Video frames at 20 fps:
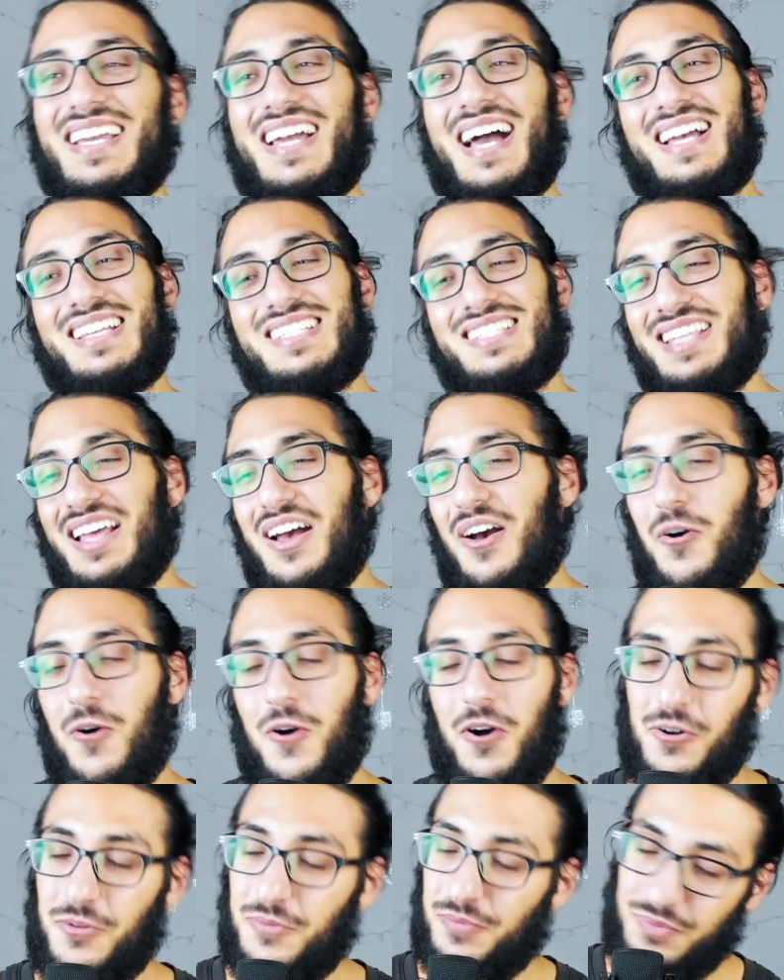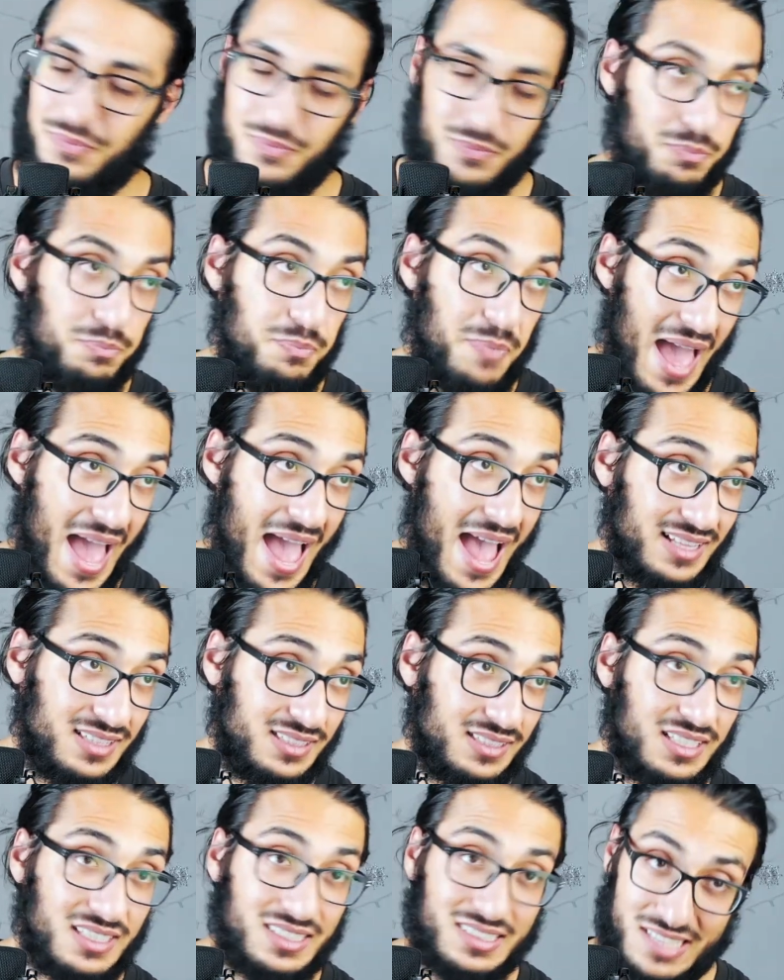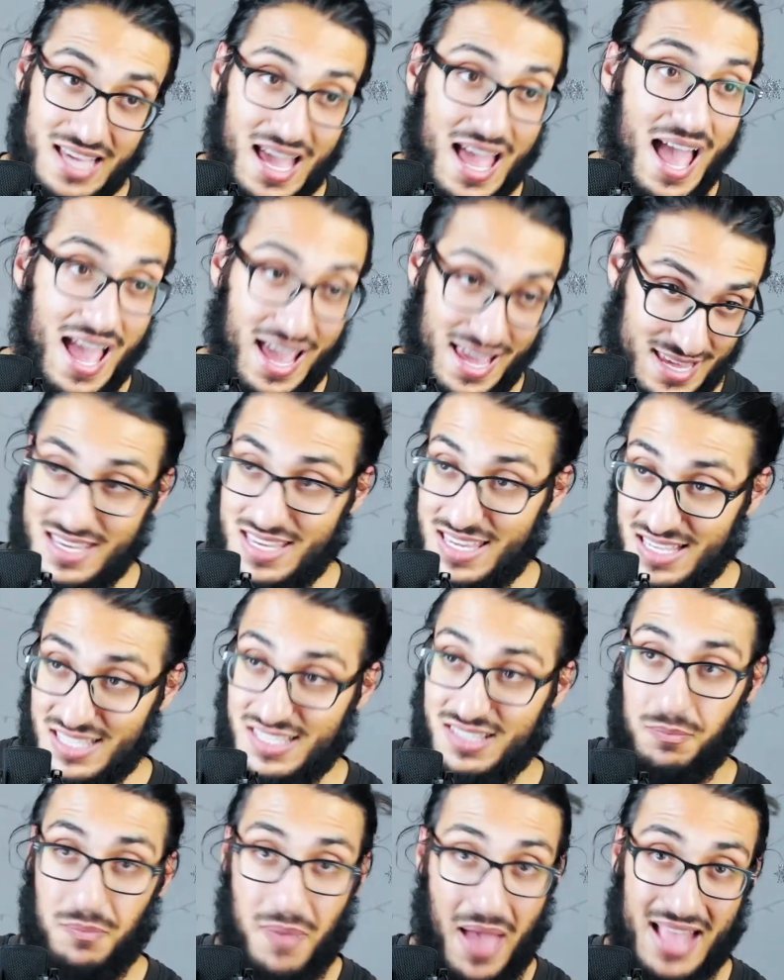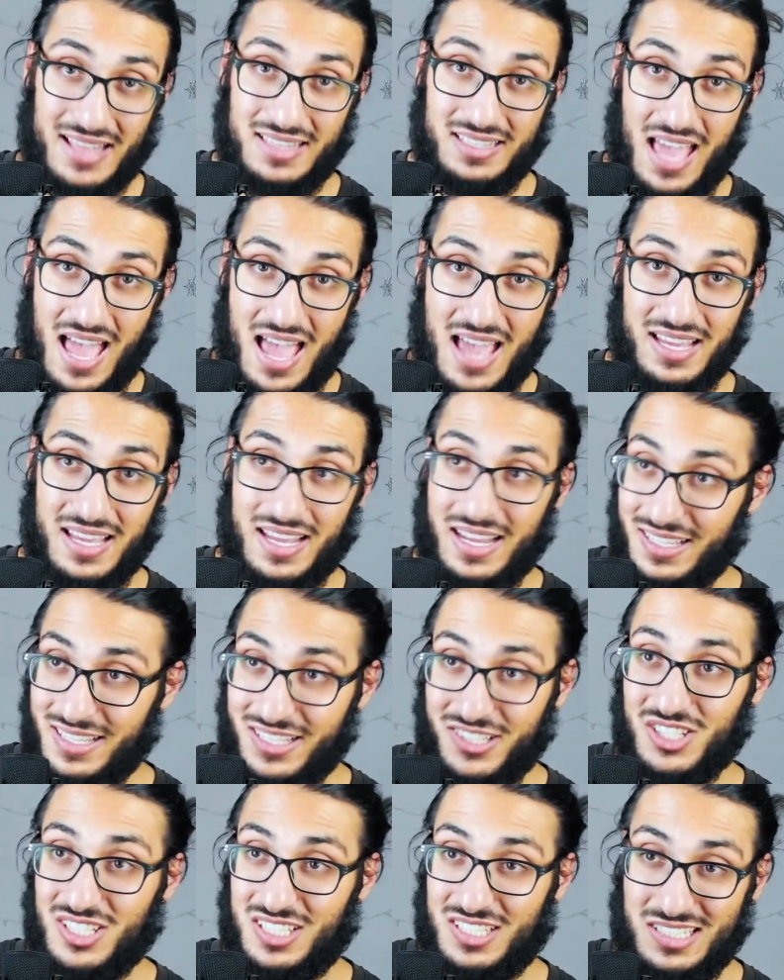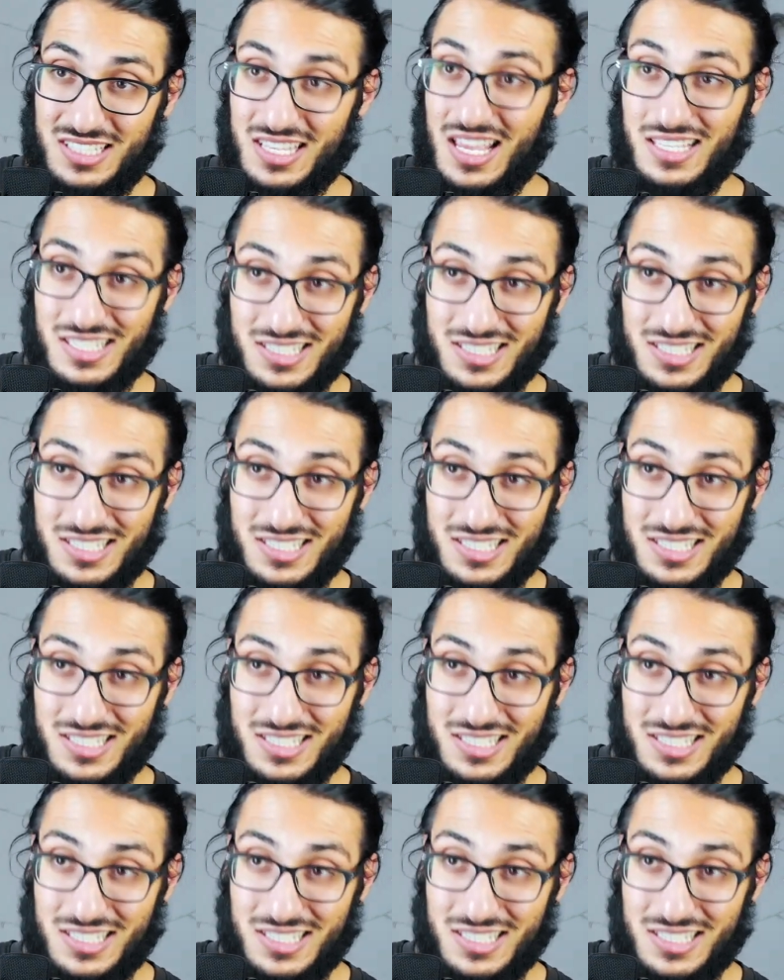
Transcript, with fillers: Guys, oh, bad guy. He's the bad guy. And he just